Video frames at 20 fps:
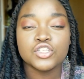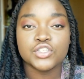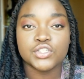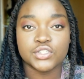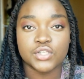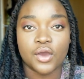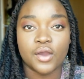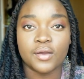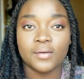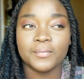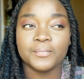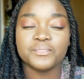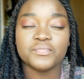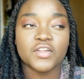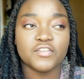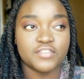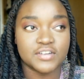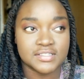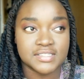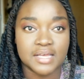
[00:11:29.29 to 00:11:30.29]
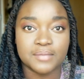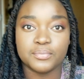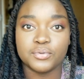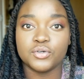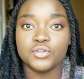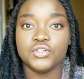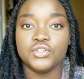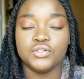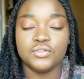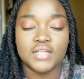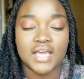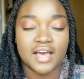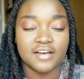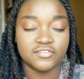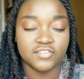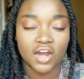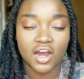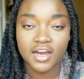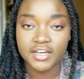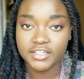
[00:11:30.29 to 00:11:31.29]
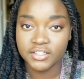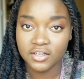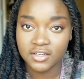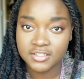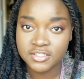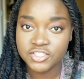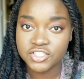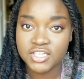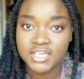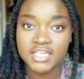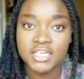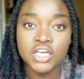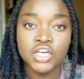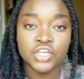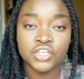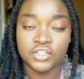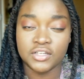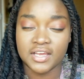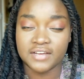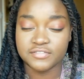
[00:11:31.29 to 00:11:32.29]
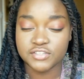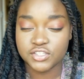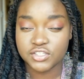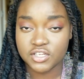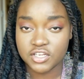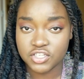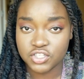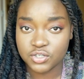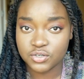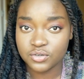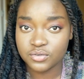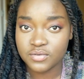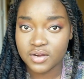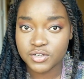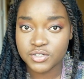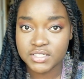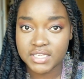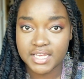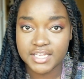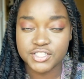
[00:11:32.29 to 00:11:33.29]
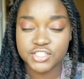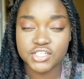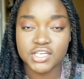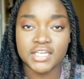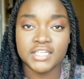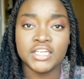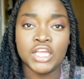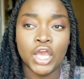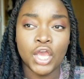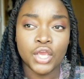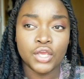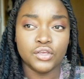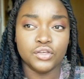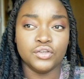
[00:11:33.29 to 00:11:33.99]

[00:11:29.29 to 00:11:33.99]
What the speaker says: So for example, you'd have cardiology, you'd have a surgical rotation,